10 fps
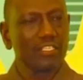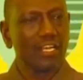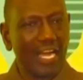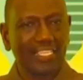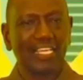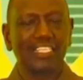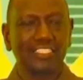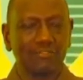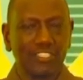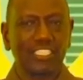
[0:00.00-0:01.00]

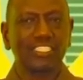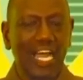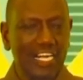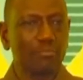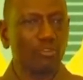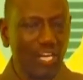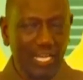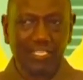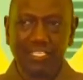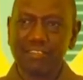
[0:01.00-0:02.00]
uncultivated arable land,